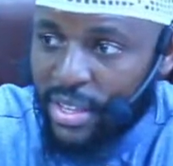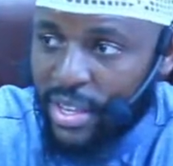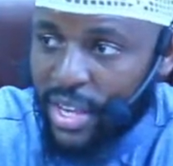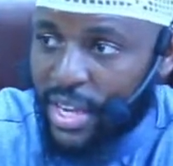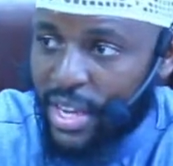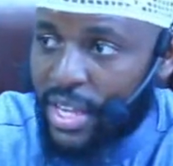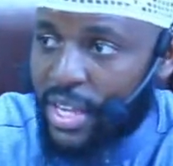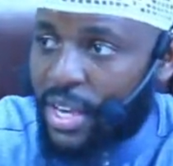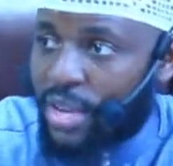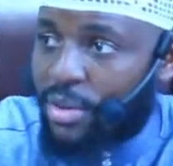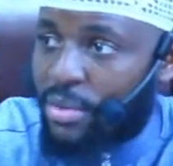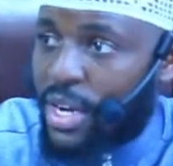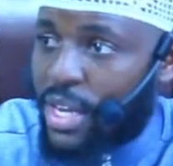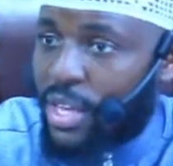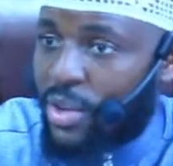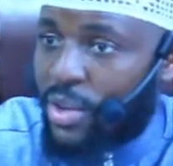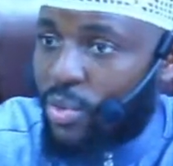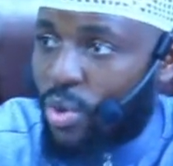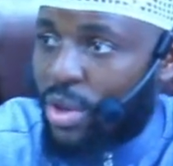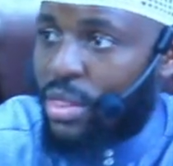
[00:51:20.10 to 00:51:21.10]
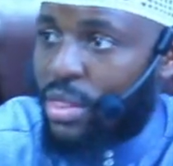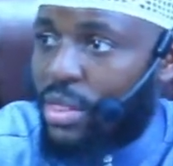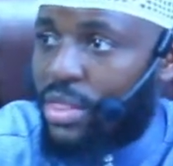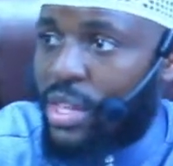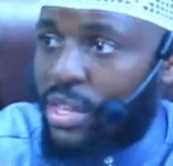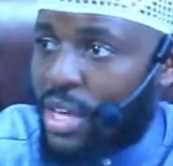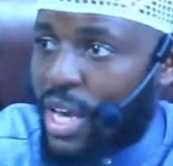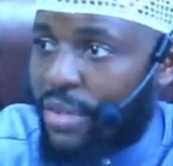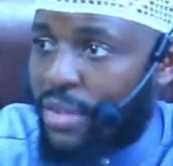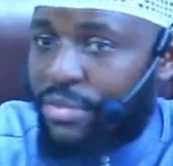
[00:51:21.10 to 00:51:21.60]
Ikhwani, one
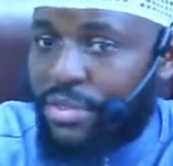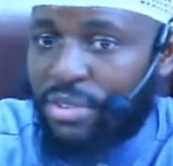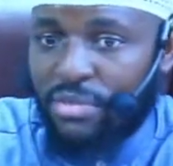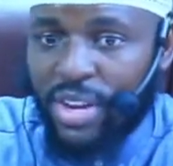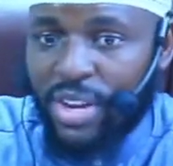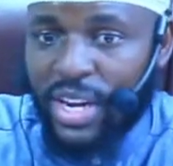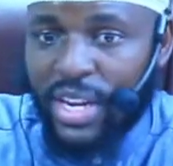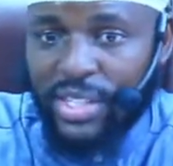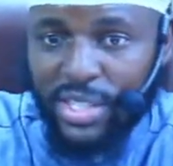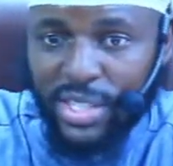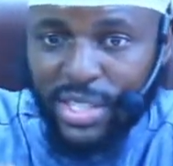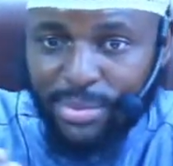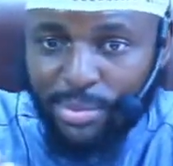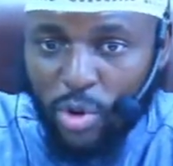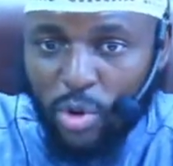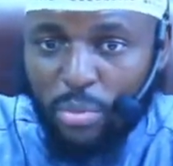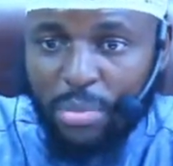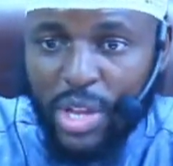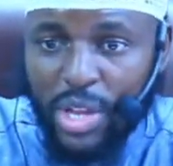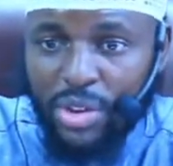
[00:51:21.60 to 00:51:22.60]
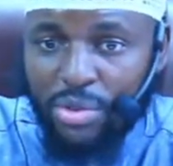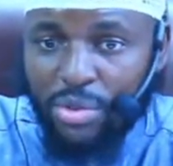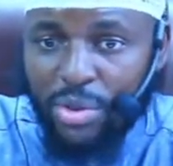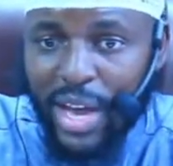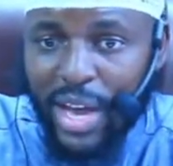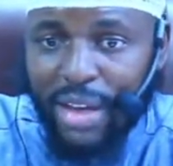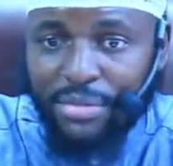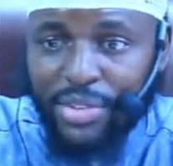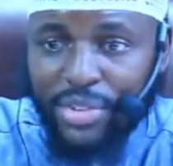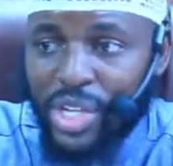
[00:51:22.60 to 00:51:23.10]
thing you have to realize as a mu'min, you
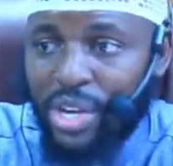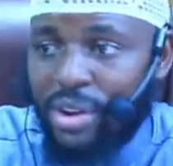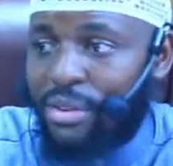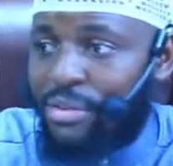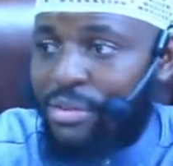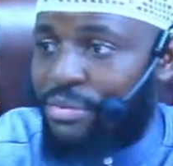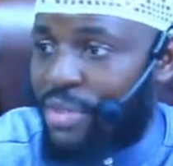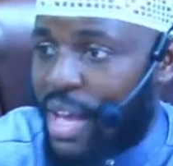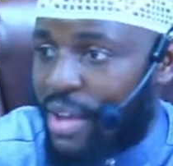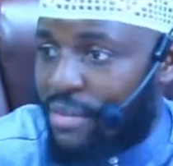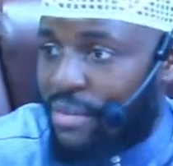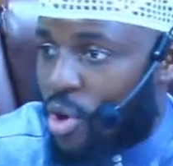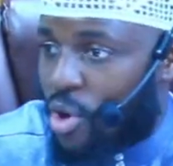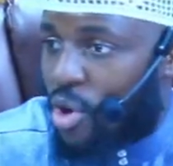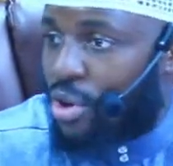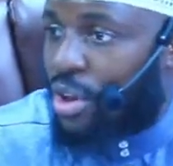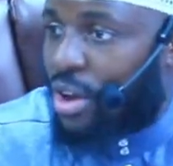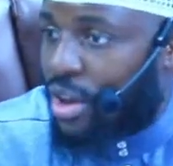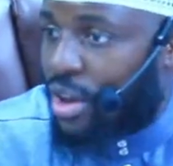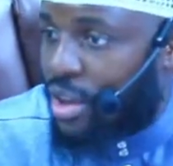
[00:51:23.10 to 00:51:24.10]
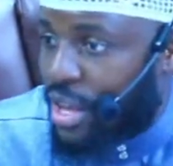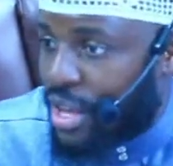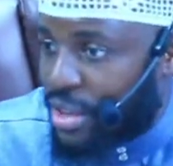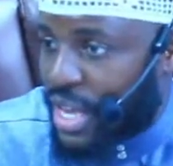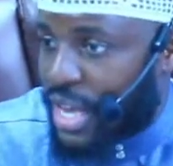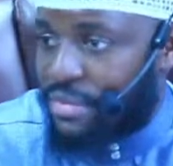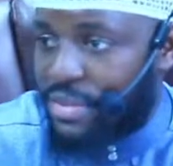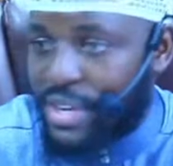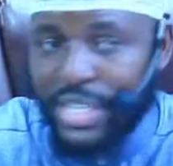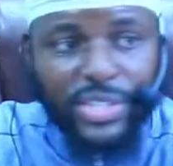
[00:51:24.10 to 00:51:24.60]
have sharaf, you have honor, you
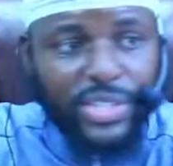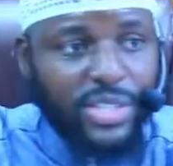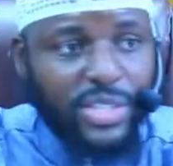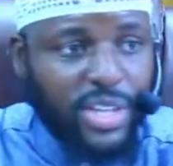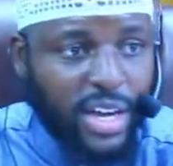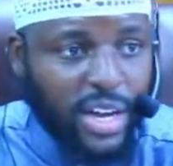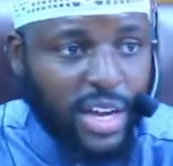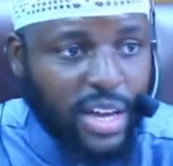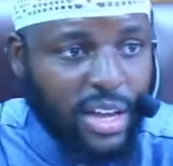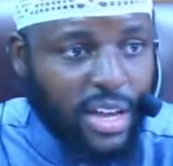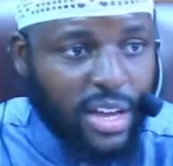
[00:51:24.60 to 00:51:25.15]
have izzah.